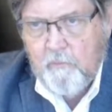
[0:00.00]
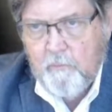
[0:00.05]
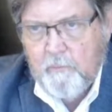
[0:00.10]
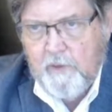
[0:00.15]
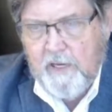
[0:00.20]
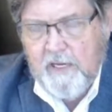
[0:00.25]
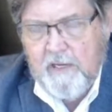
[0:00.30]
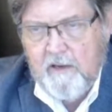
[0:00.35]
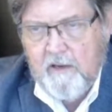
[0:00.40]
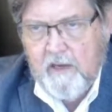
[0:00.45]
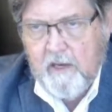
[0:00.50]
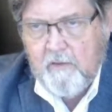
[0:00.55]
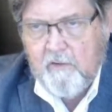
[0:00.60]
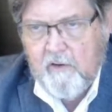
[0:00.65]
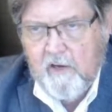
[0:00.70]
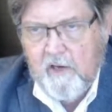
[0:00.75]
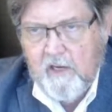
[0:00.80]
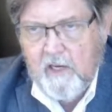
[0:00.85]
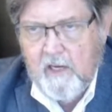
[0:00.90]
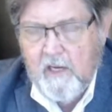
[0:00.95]

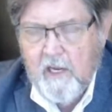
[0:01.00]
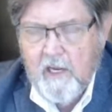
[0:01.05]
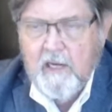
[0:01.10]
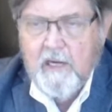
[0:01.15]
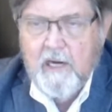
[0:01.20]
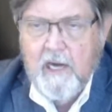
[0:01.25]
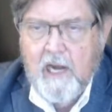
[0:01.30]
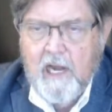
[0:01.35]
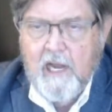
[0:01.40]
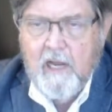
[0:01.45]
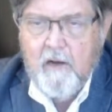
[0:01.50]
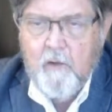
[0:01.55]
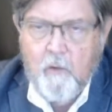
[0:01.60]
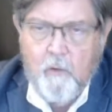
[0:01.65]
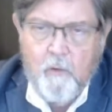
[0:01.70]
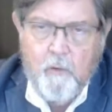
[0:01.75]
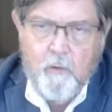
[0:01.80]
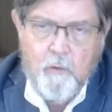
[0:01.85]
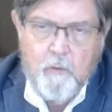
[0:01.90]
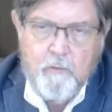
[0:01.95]
PTSD and
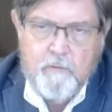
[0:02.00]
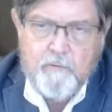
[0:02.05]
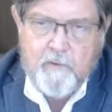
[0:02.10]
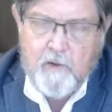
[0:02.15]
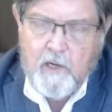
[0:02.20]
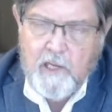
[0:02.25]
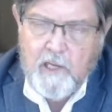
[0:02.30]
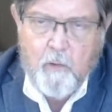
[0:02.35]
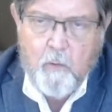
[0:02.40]
who fairly